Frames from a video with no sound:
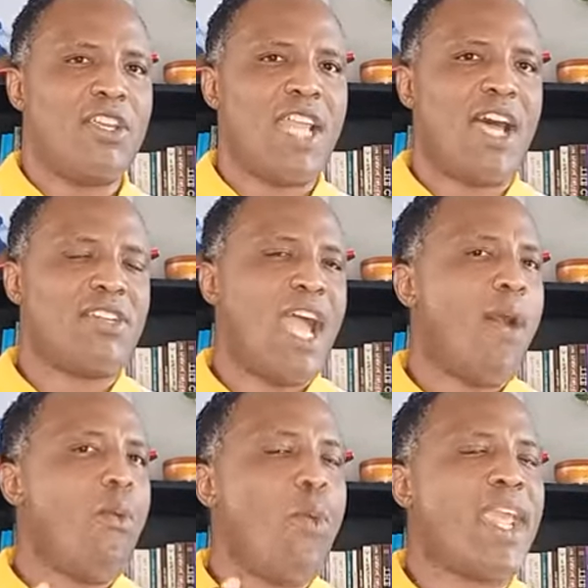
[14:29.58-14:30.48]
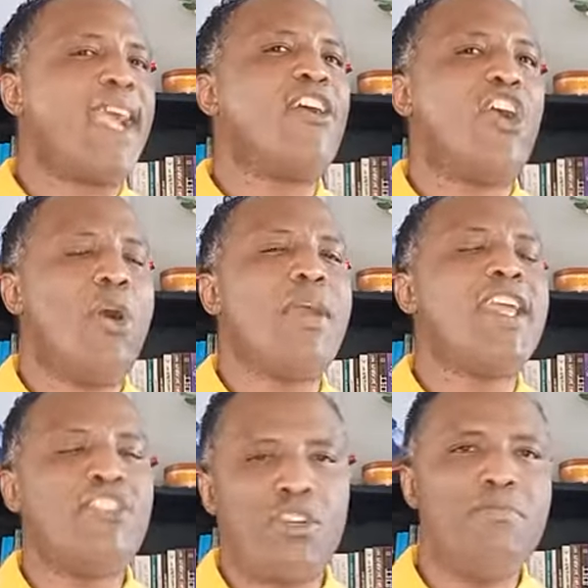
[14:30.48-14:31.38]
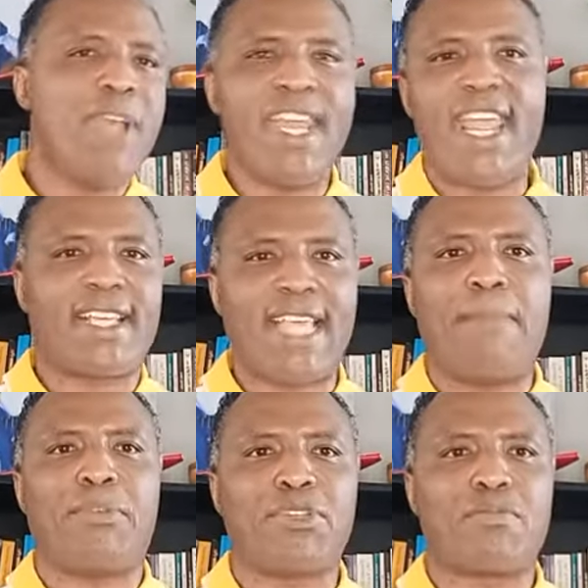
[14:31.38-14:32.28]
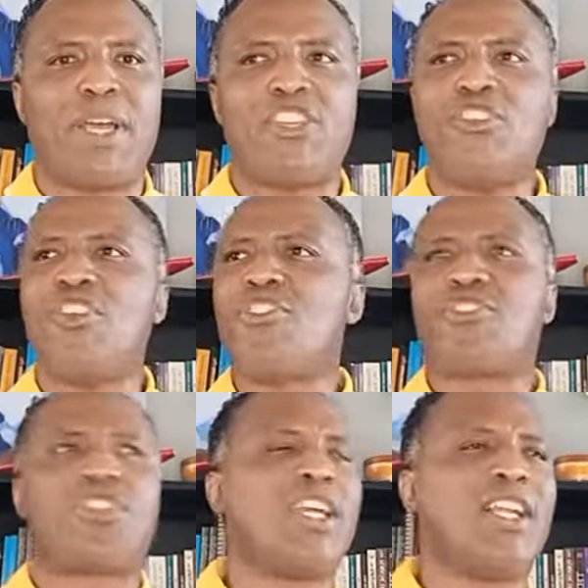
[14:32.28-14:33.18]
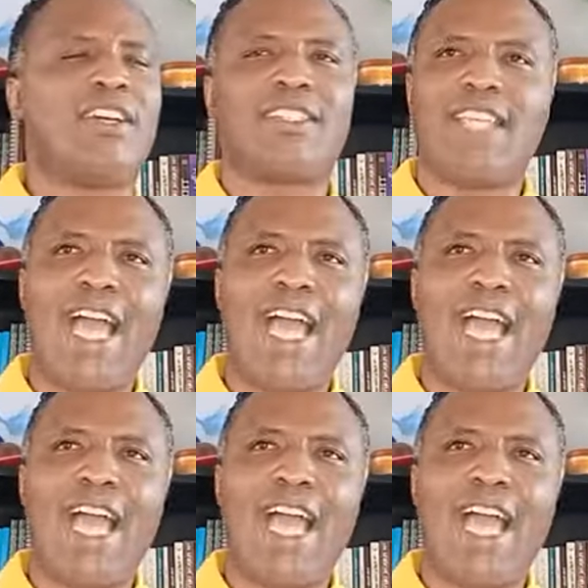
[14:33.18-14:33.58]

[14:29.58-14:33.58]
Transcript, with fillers: Now, now we can go into many examples, but you know, you sing along,